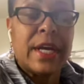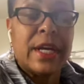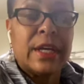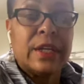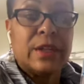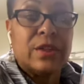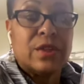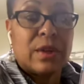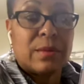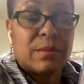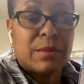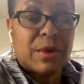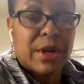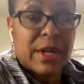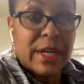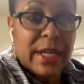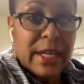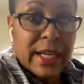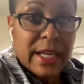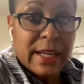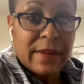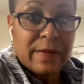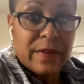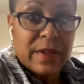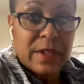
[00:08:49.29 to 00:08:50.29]
So I'm going to
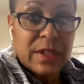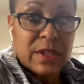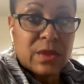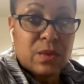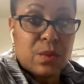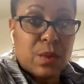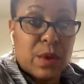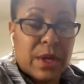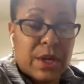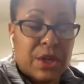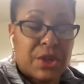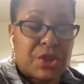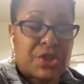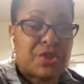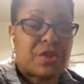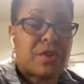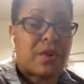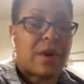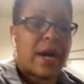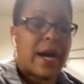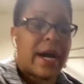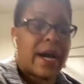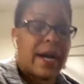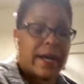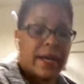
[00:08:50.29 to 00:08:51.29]
give this one a
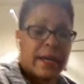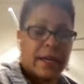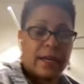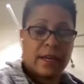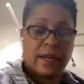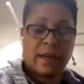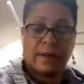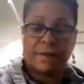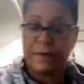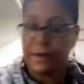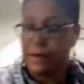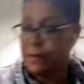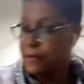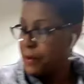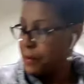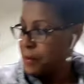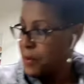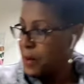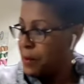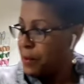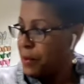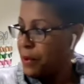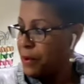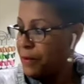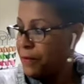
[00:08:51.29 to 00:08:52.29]
try. If you
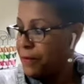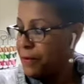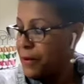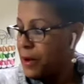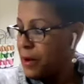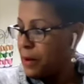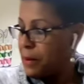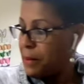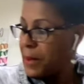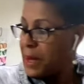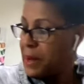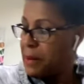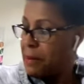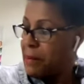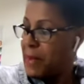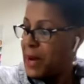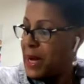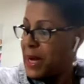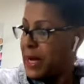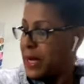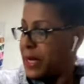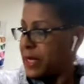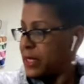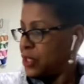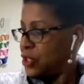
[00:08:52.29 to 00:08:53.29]
remember from
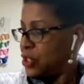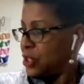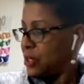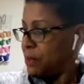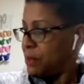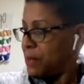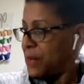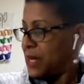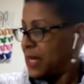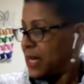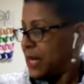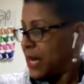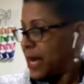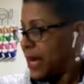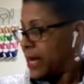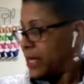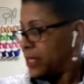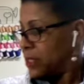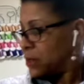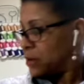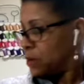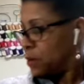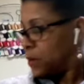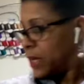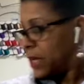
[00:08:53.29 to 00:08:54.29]
my shipment
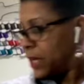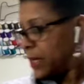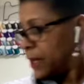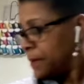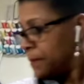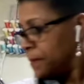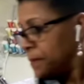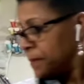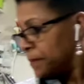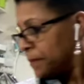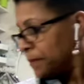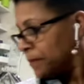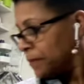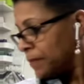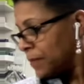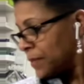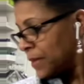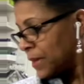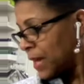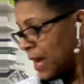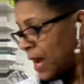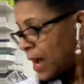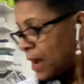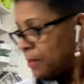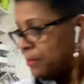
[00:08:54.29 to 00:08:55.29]
last week,
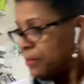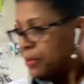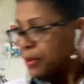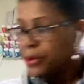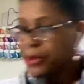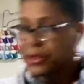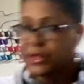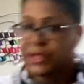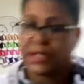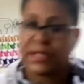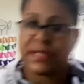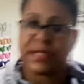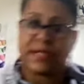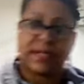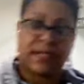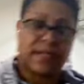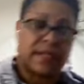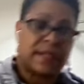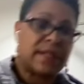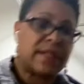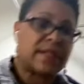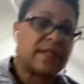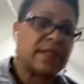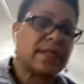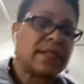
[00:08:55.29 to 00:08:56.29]
I
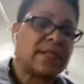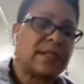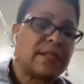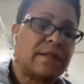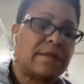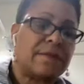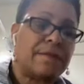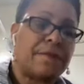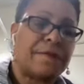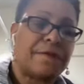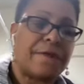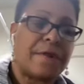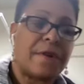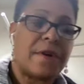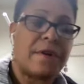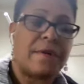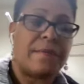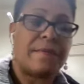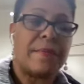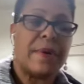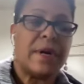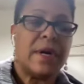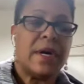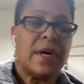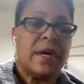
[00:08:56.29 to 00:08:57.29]
purchased this
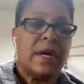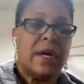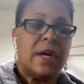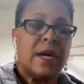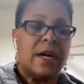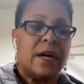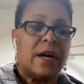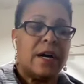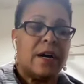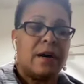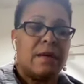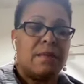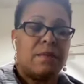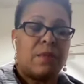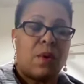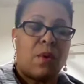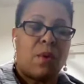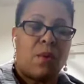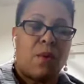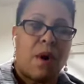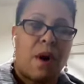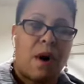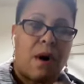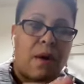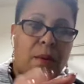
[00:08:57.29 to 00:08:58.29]
from
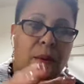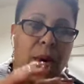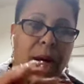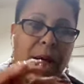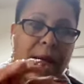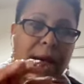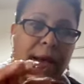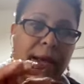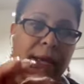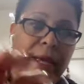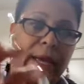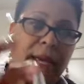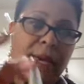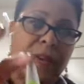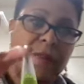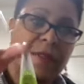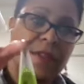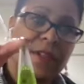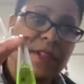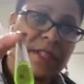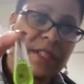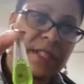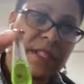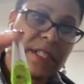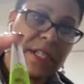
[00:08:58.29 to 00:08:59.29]
Wawag, and
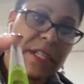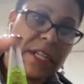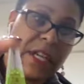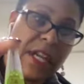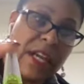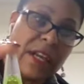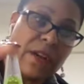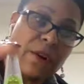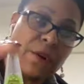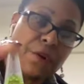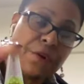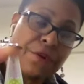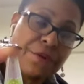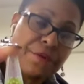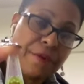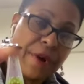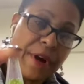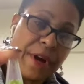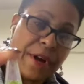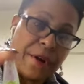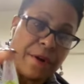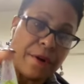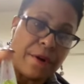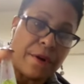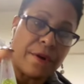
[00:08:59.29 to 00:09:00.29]
this is a needle
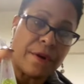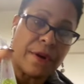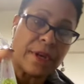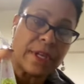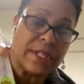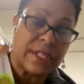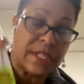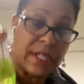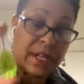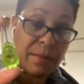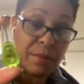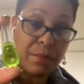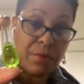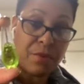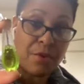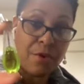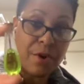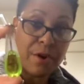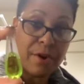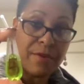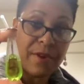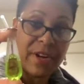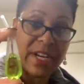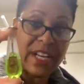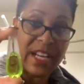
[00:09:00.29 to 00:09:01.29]
threader. It's an
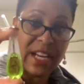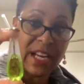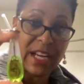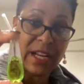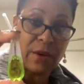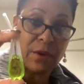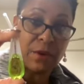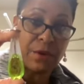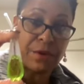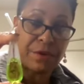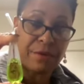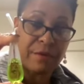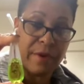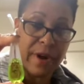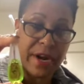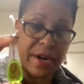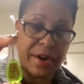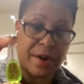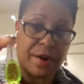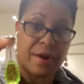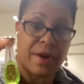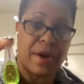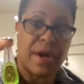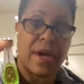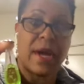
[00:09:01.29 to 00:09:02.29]
embroidery needle
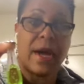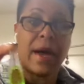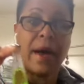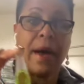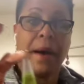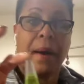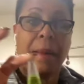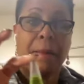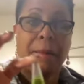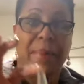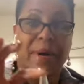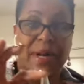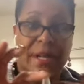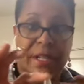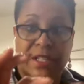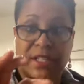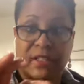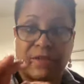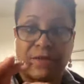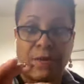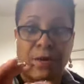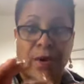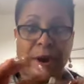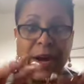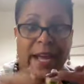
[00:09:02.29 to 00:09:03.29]
threader, but it's
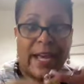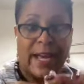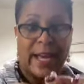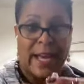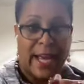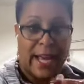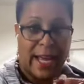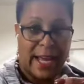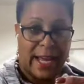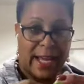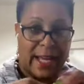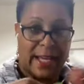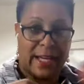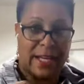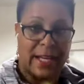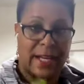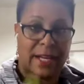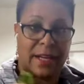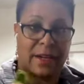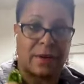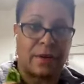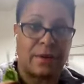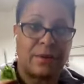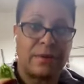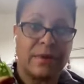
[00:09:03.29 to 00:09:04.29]
for a hand
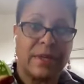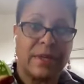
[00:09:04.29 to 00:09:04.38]
needle.